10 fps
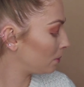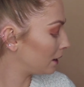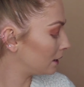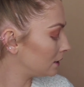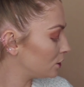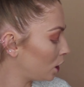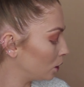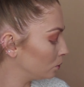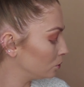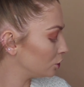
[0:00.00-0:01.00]
pinky
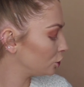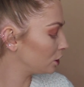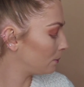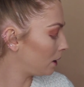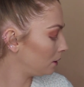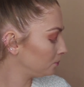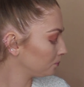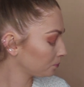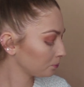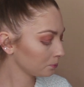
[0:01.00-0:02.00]
tone shimmer,
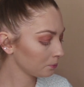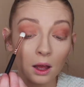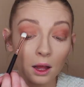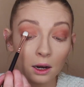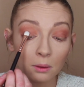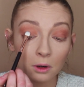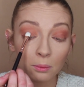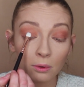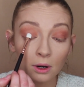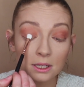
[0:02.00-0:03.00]
and I'm going to
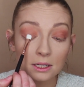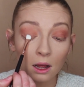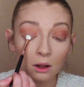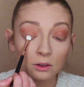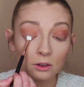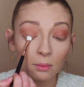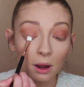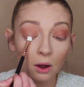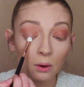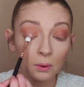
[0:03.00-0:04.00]
press that onto my
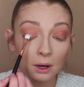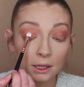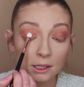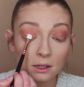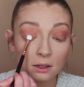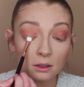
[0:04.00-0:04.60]
whole lid.